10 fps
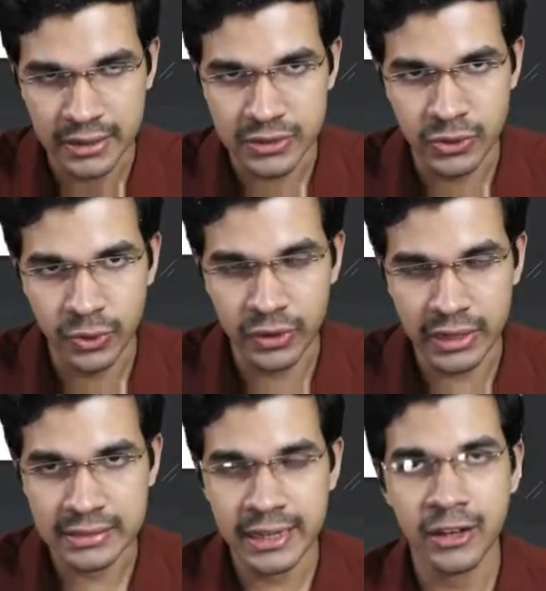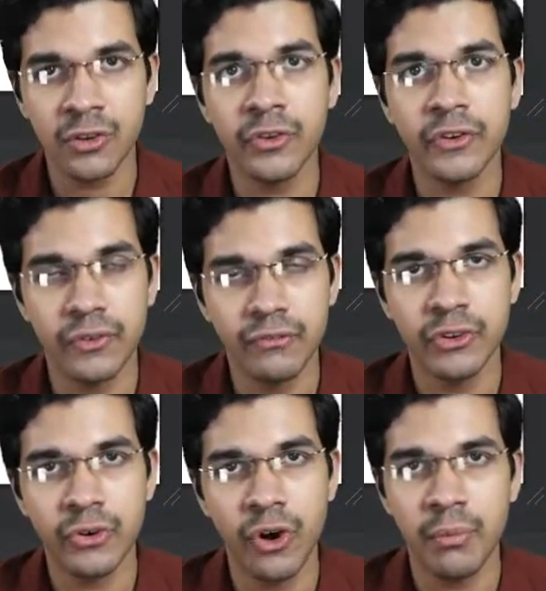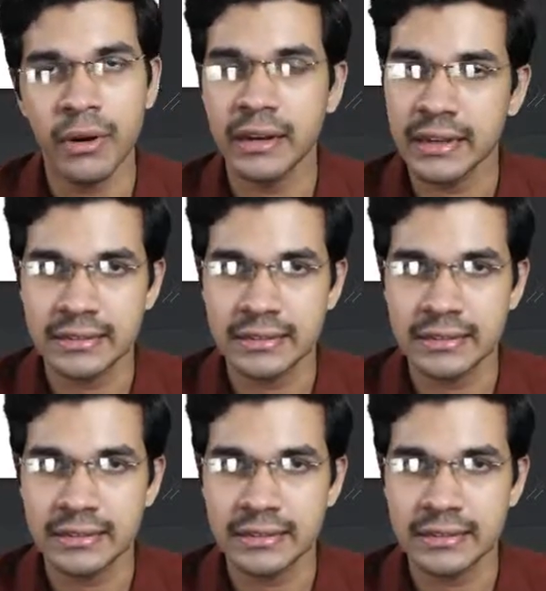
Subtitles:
So RecyclerView component